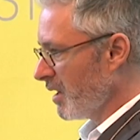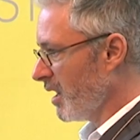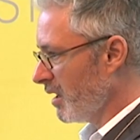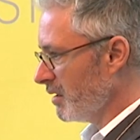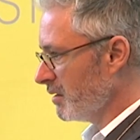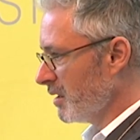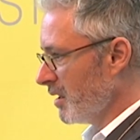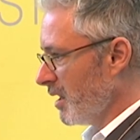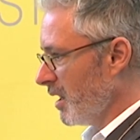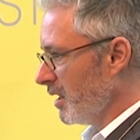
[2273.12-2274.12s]

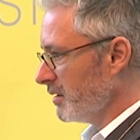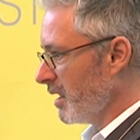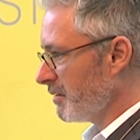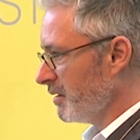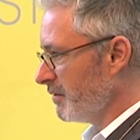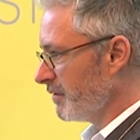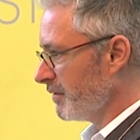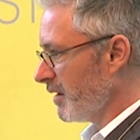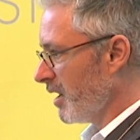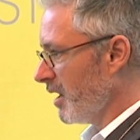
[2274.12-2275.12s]

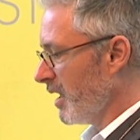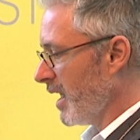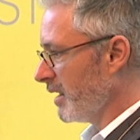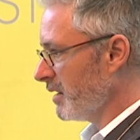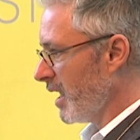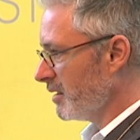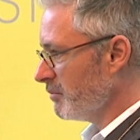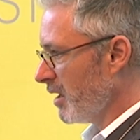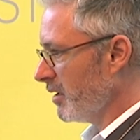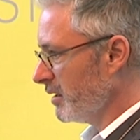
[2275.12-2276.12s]
Nassif and
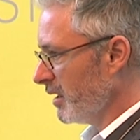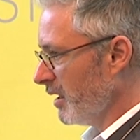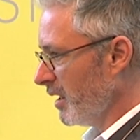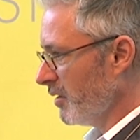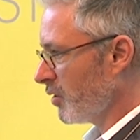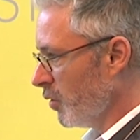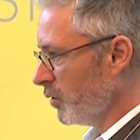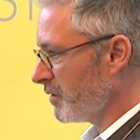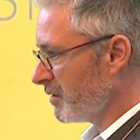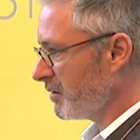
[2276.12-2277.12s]
Marin in the
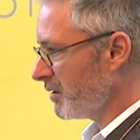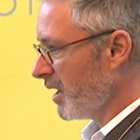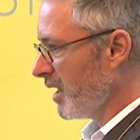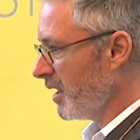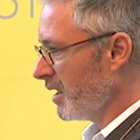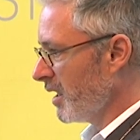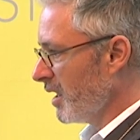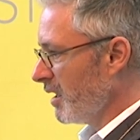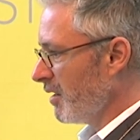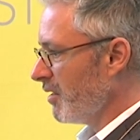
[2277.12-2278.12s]
courts,
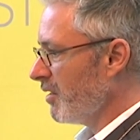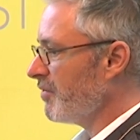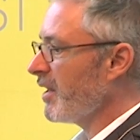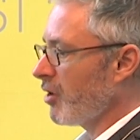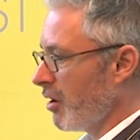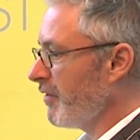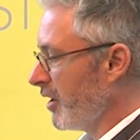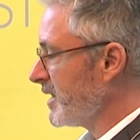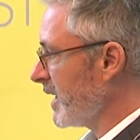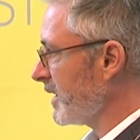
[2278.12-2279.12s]
they got off on
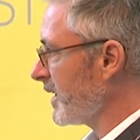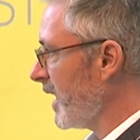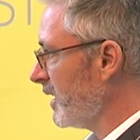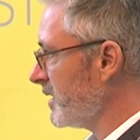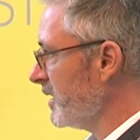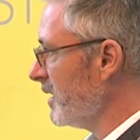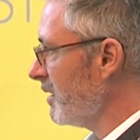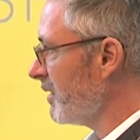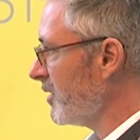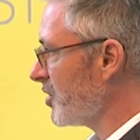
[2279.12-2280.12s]
a technicality,
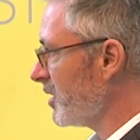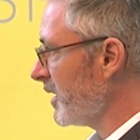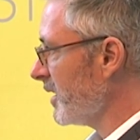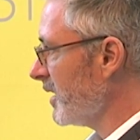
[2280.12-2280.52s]
essentially.